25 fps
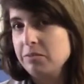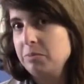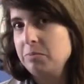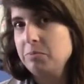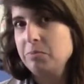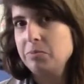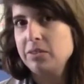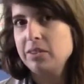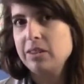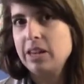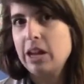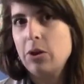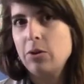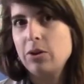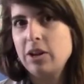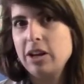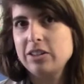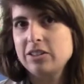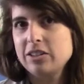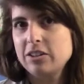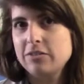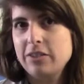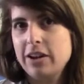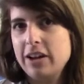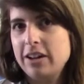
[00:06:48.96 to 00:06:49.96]
nowadays
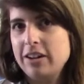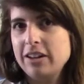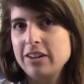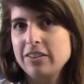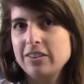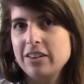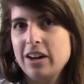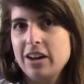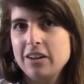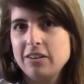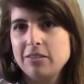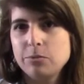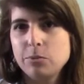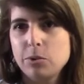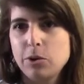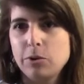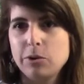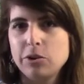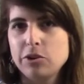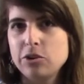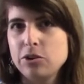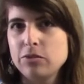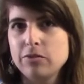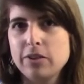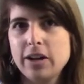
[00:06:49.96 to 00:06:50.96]
they're finding that World War
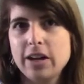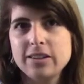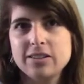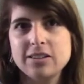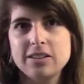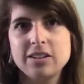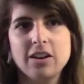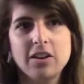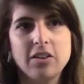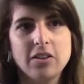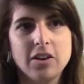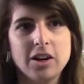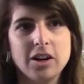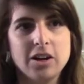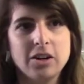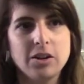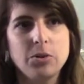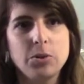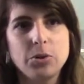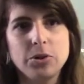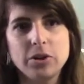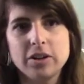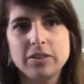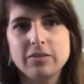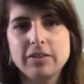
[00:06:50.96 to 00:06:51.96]
Two vets and other
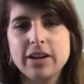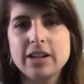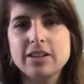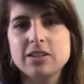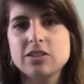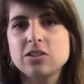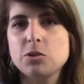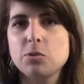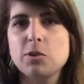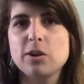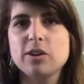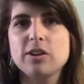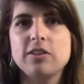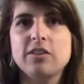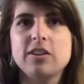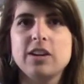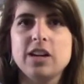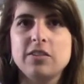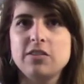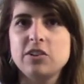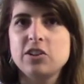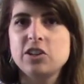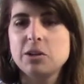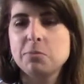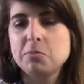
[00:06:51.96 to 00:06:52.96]
older vets who worked on the
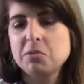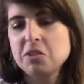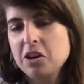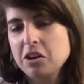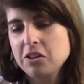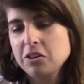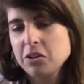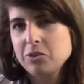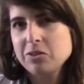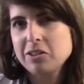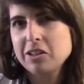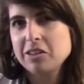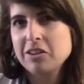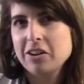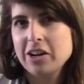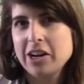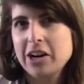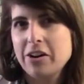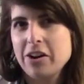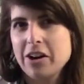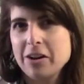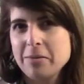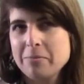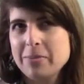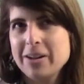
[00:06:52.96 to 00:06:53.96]
Navy ships are losing their hearing,